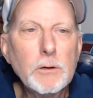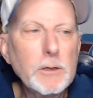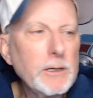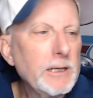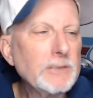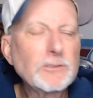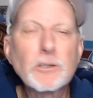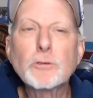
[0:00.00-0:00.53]

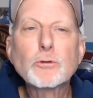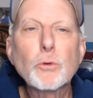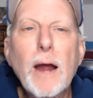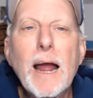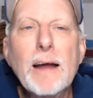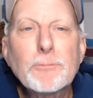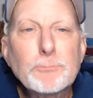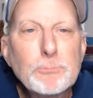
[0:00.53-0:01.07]
Is the
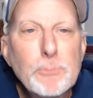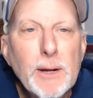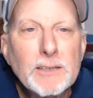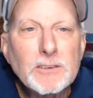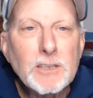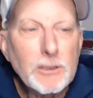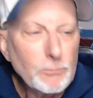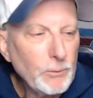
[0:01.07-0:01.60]
draft
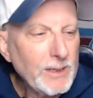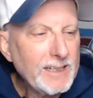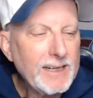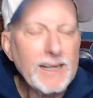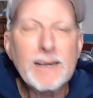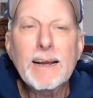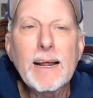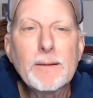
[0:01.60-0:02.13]
pick that we
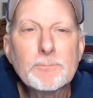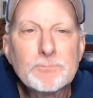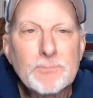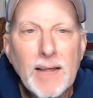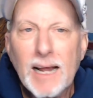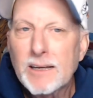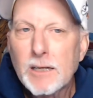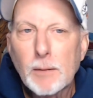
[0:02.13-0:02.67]
get
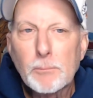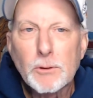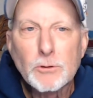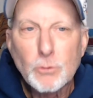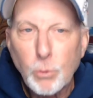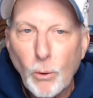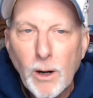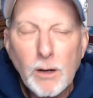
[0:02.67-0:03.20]
at number
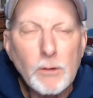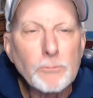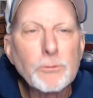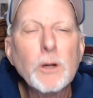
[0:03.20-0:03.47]
12,